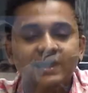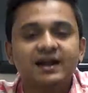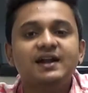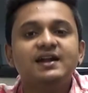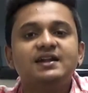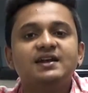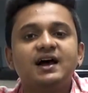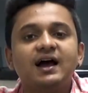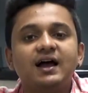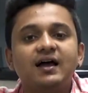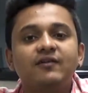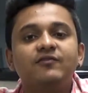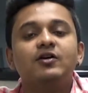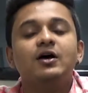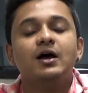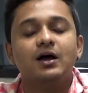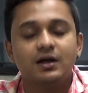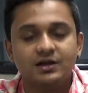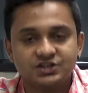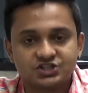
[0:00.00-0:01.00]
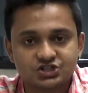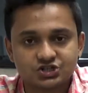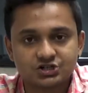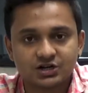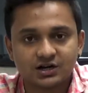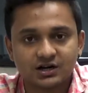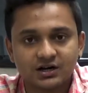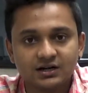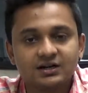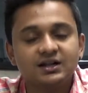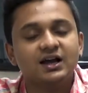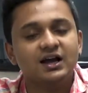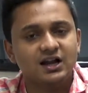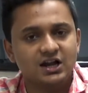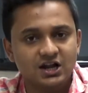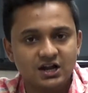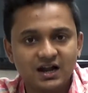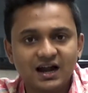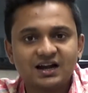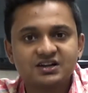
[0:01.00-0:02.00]
India have struggled
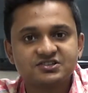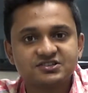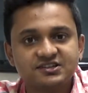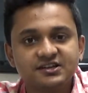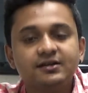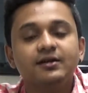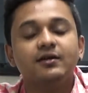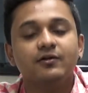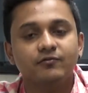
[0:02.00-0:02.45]
largely